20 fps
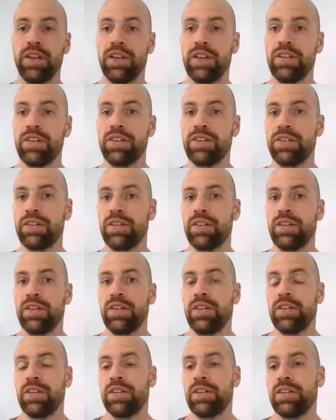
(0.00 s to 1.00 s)
and
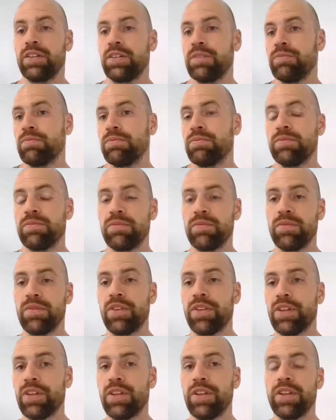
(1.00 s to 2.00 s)

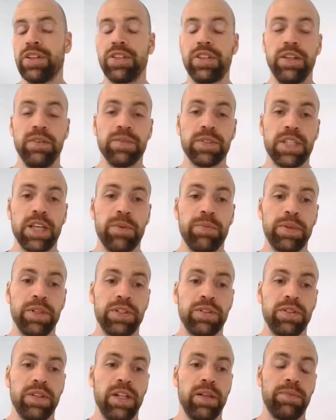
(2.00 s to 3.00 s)
the team is happy
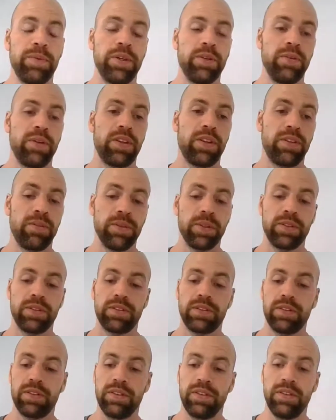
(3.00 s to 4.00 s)
to help you
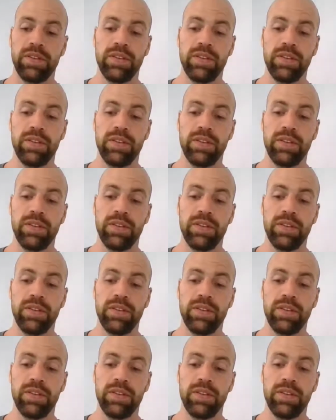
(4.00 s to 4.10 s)
with